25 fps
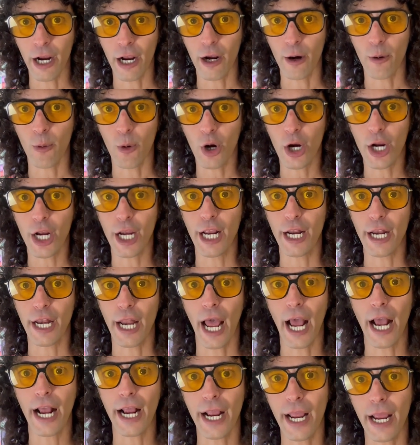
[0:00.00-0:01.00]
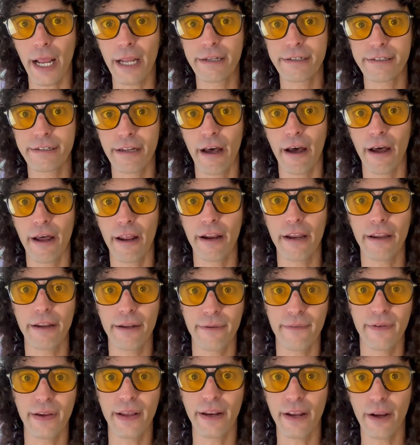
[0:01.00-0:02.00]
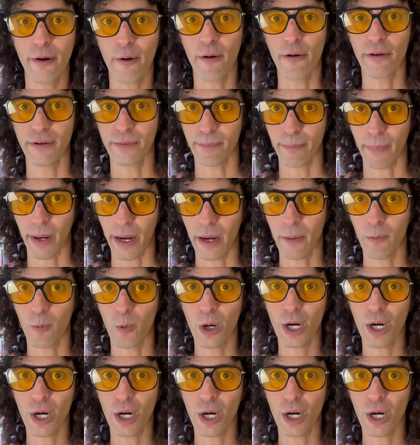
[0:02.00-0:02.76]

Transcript: Where can I get some of these videos, man?